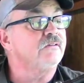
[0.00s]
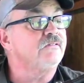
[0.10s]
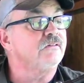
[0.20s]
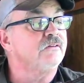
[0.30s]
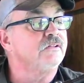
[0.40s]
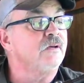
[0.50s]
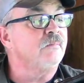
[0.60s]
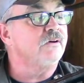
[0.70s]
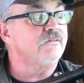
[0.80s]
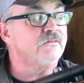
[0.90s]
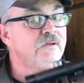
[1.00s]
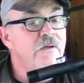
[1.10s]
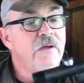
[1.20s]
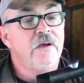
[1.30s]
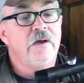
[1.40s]
serial numbers.
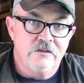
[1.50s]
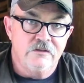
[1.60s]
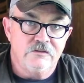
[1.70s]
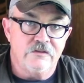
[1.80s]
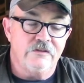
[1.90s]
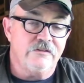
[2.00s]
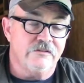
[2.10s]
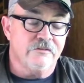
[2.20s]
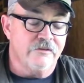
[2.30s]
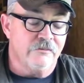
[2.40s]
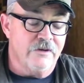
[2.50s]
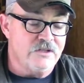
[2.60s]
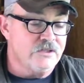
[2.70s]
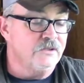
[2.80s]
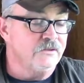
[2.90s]
So this is an original